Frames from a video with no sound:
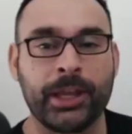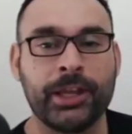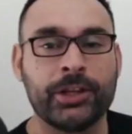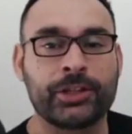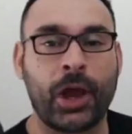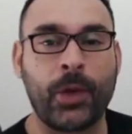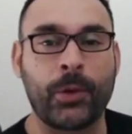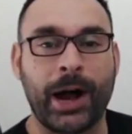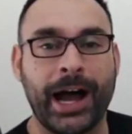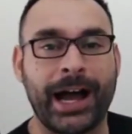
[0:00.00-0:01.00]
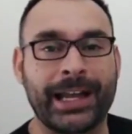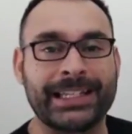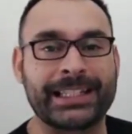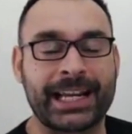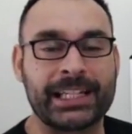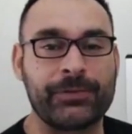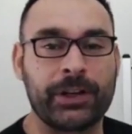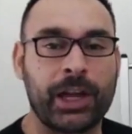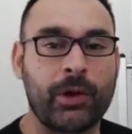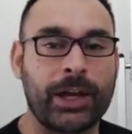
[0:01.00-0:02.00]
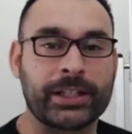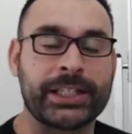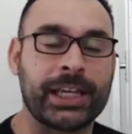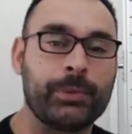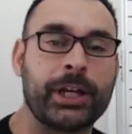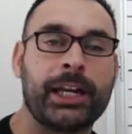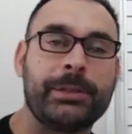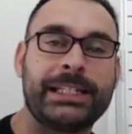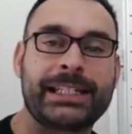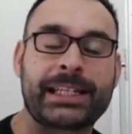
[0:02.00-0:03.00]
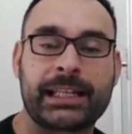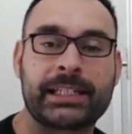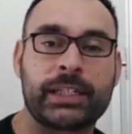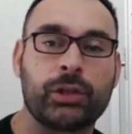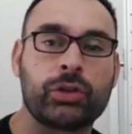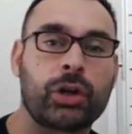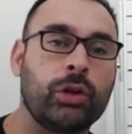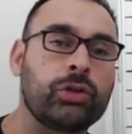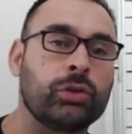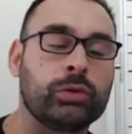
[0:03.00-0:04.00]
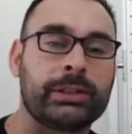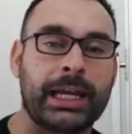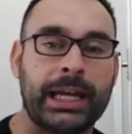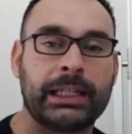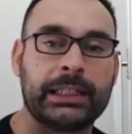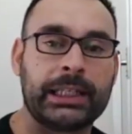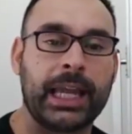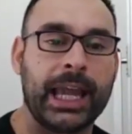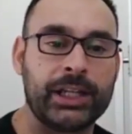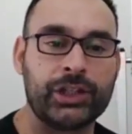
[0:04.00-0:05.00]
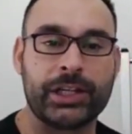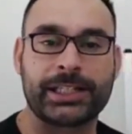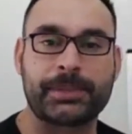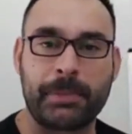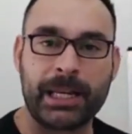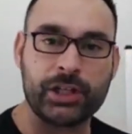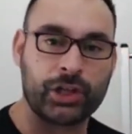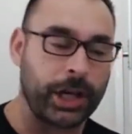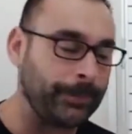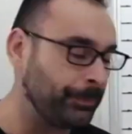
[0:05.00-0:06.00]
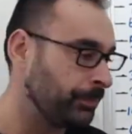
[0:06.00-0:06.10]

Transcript: So in today's video, as I said, we're going to be discussing your total daily energy expenditure.